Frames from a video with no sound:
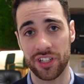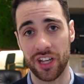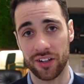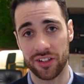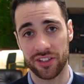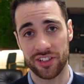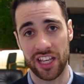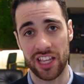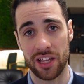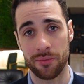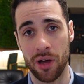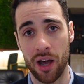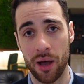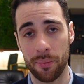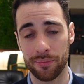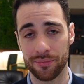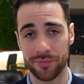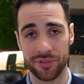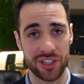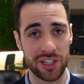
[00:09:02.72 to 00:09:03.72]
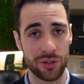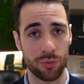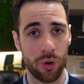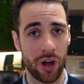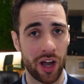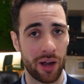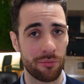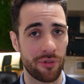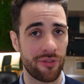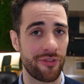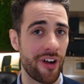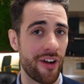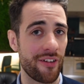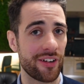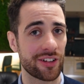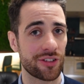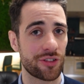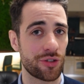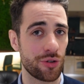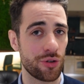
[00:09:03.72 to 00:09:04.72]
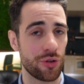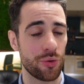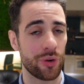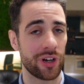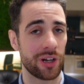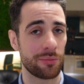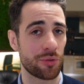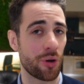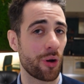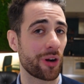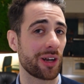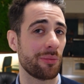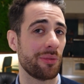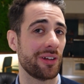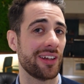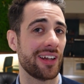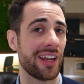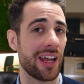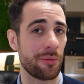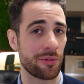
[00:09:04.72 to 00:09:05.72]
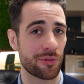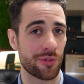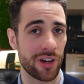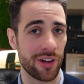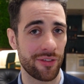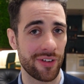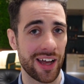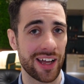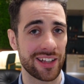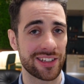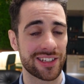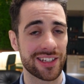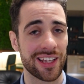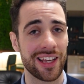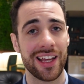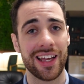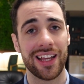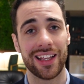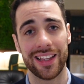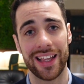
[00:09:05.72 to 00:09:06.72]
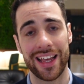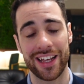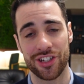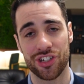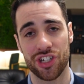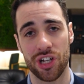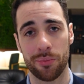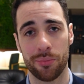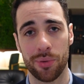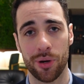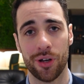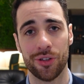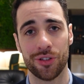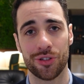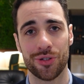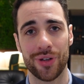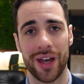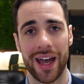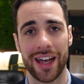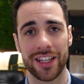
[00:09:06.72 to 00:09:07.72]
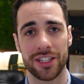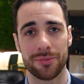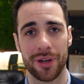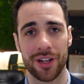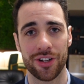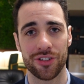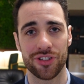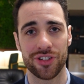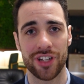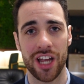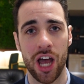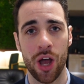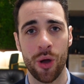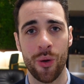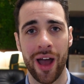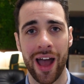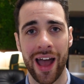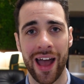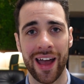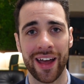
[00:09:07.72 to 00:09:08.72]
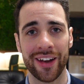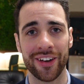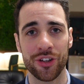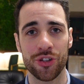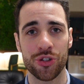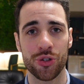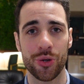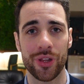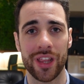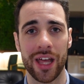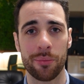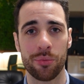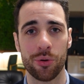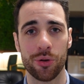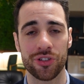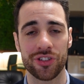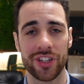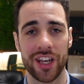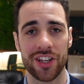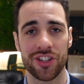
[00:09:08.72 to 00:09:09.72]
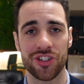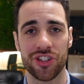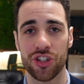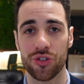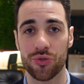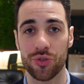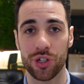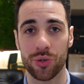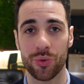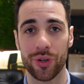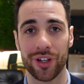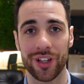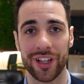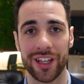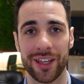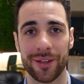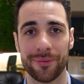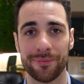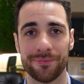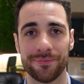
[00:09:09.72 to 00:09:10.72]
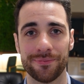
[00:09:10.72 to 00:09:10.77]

how to set them up, see what I'm referring to when I'm talking about dynamic creative ads, let's jump onto Ads Manager now and show you that process just really quickly.